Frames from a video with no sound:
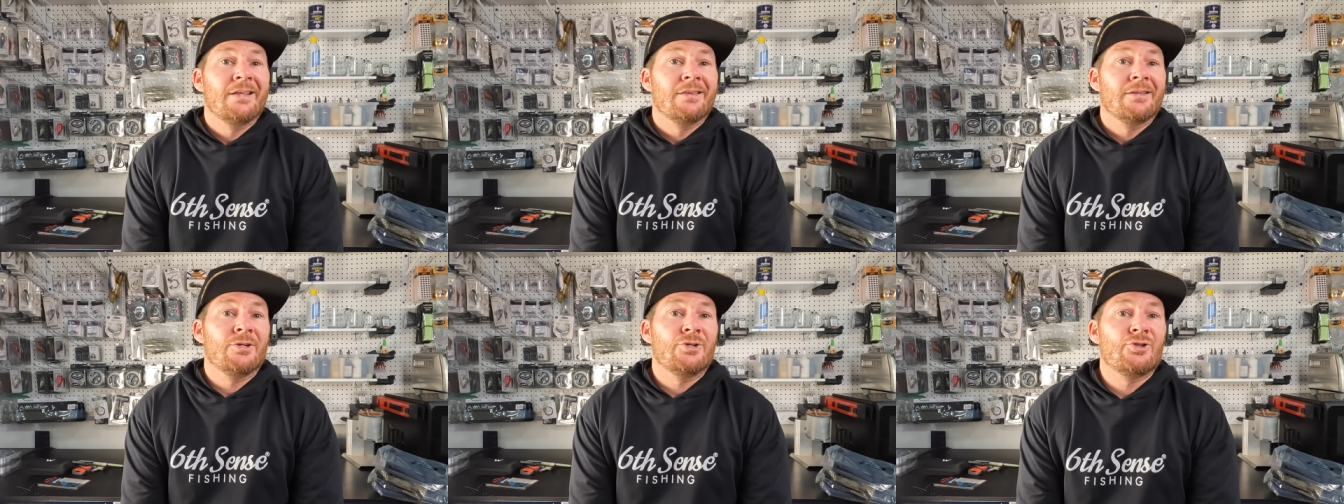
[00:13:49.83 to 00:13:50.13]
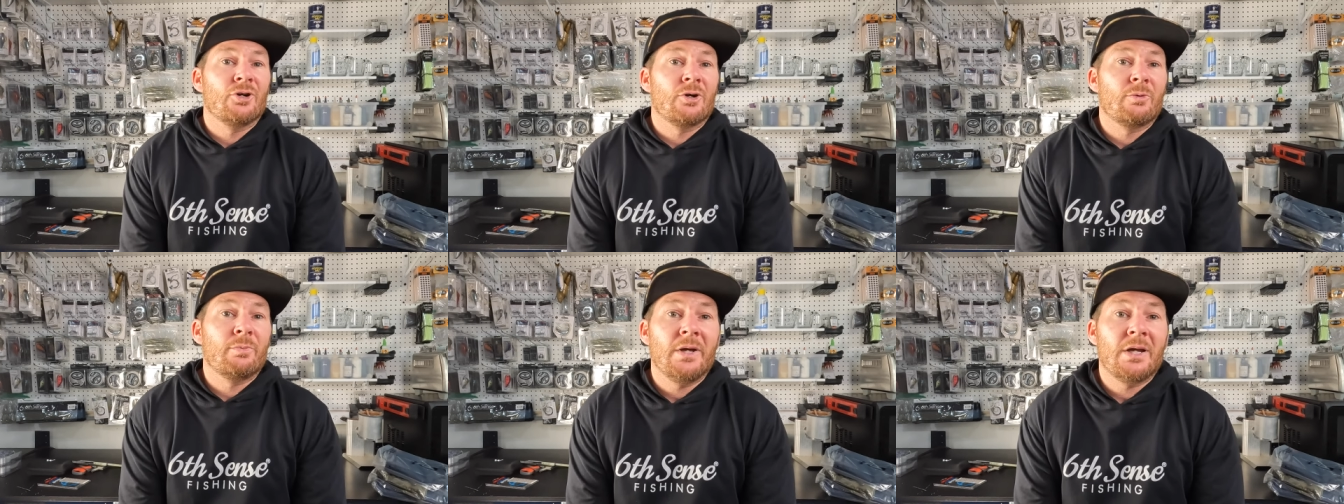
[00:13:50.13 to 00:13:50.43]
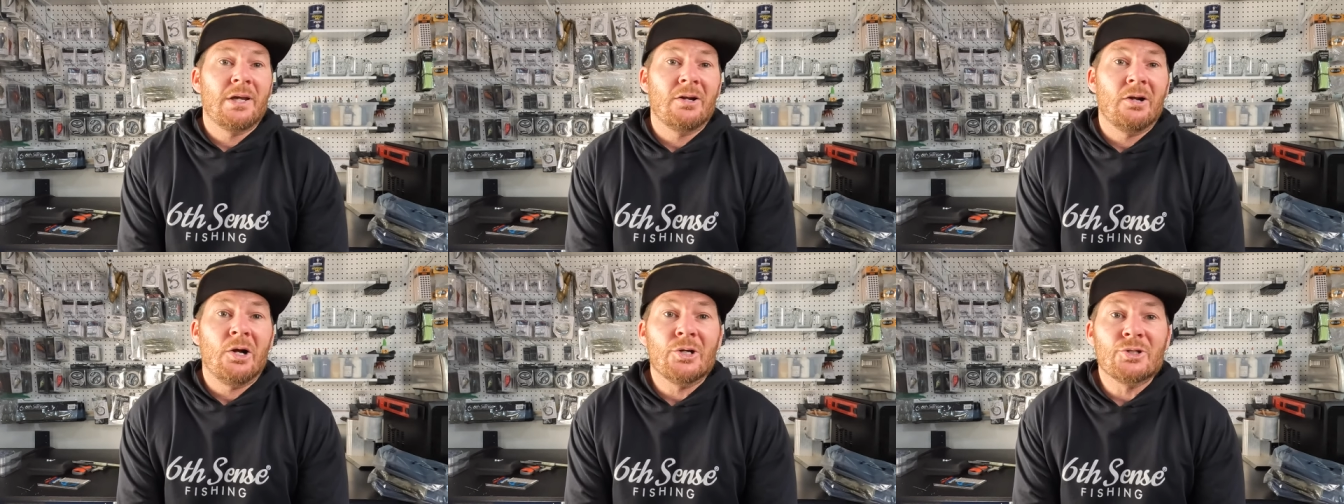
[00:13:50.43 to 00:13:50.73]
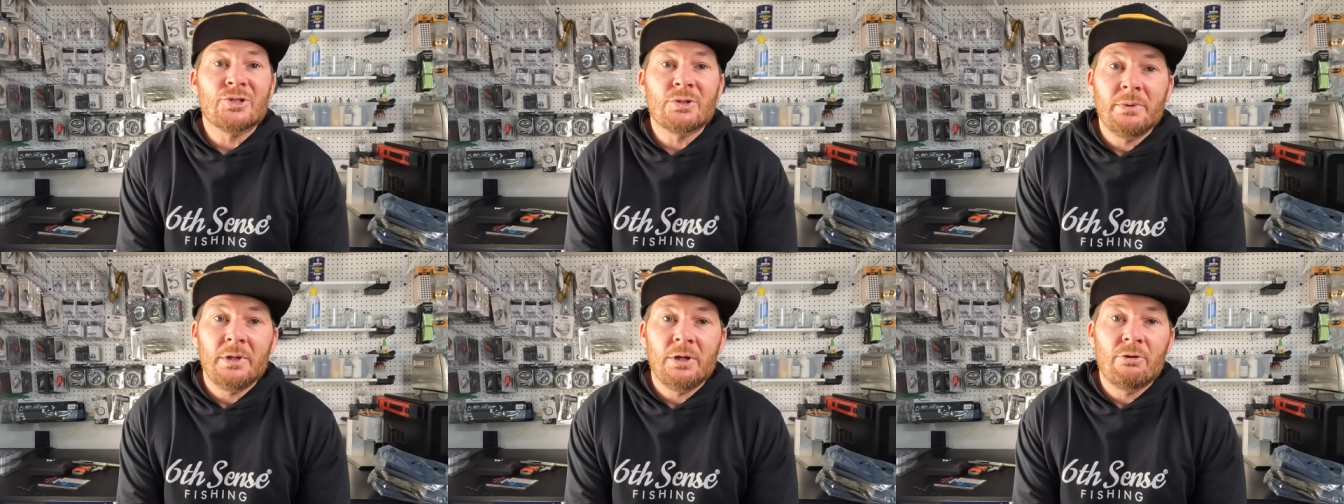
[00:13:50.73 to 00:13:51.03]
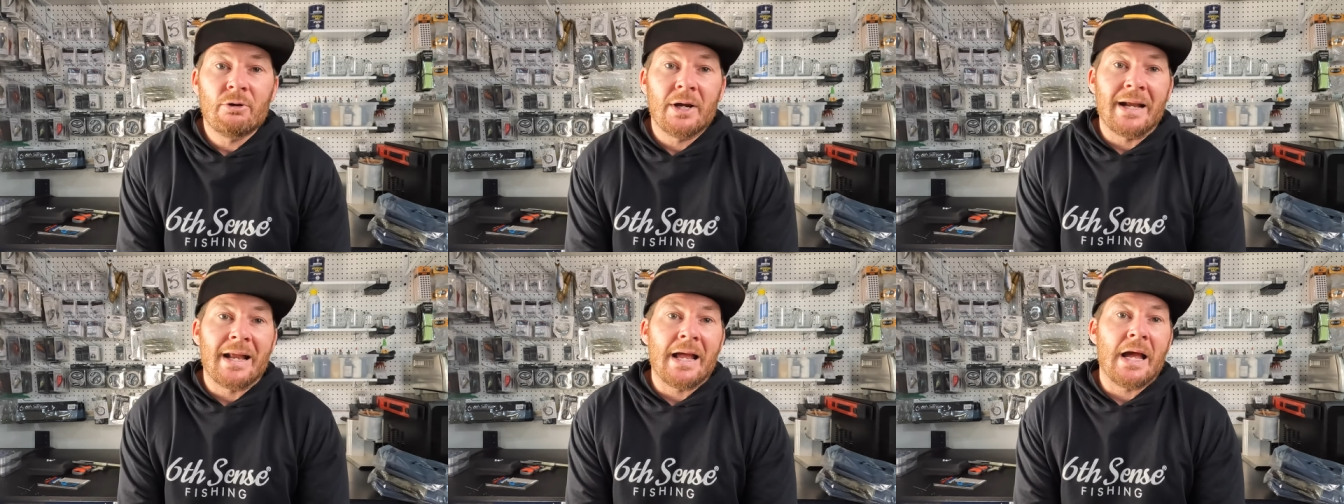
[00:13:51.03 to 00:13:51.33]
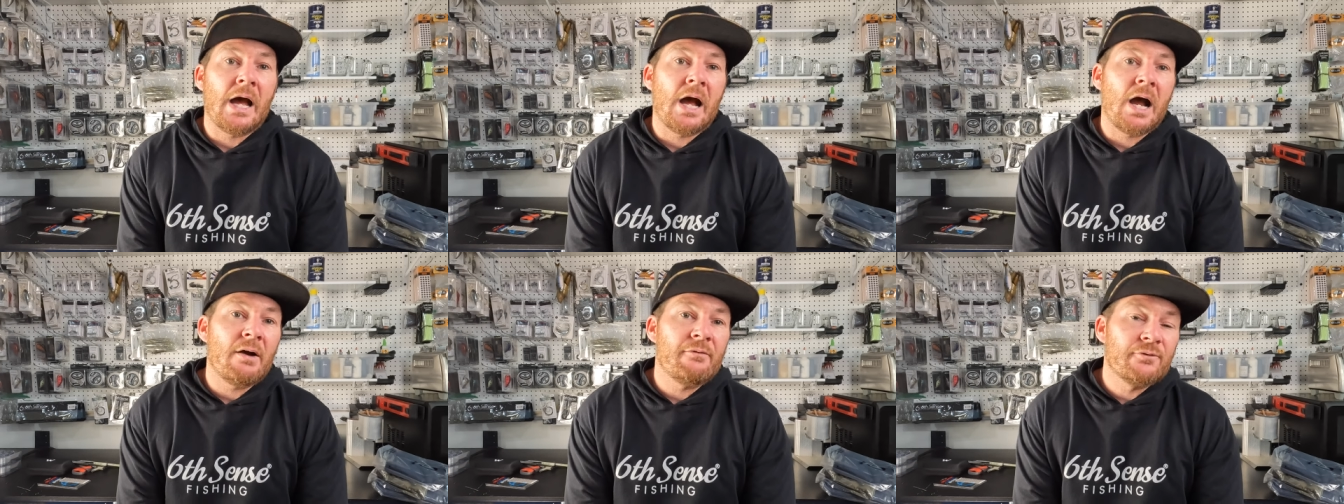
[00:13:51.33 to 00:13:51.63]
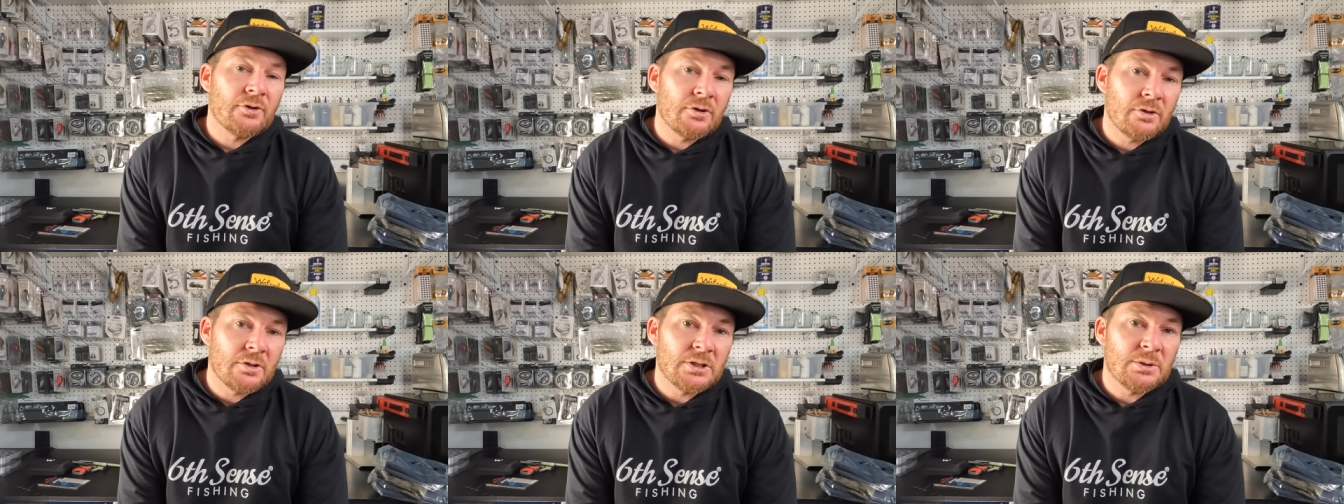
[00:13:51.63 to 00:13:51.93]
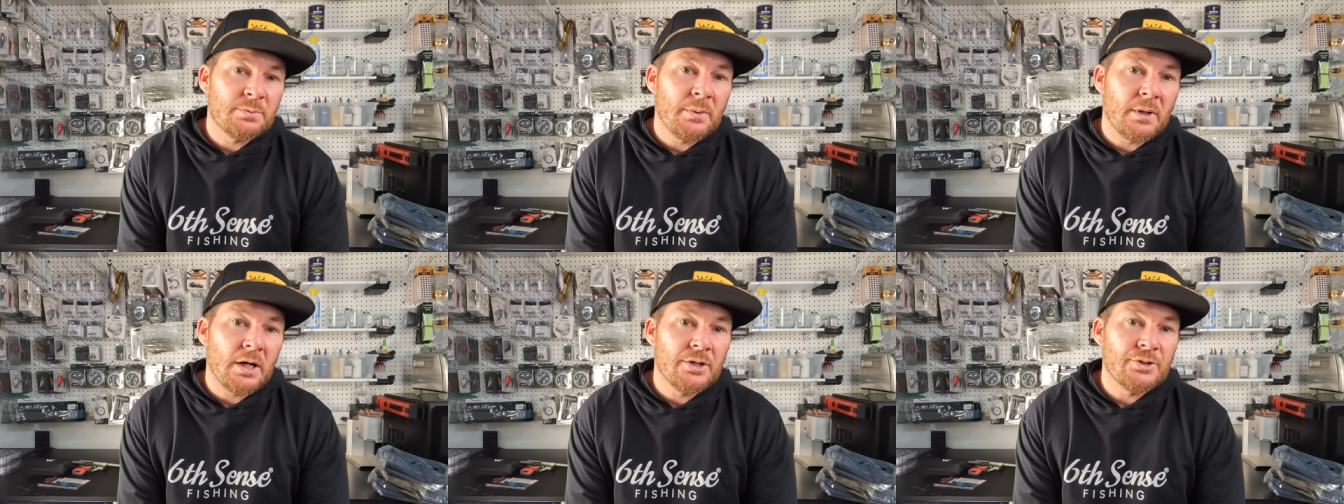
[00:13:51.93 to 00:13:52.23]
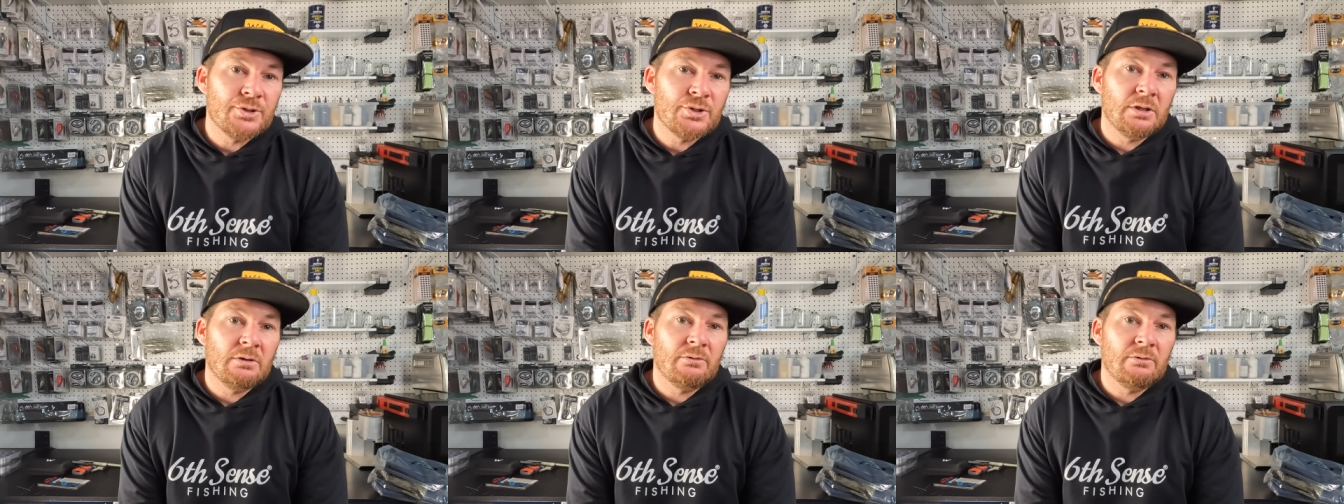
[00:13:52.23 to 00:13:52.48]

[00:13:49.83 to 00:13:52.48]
The jerk bait can also be great after the spawn's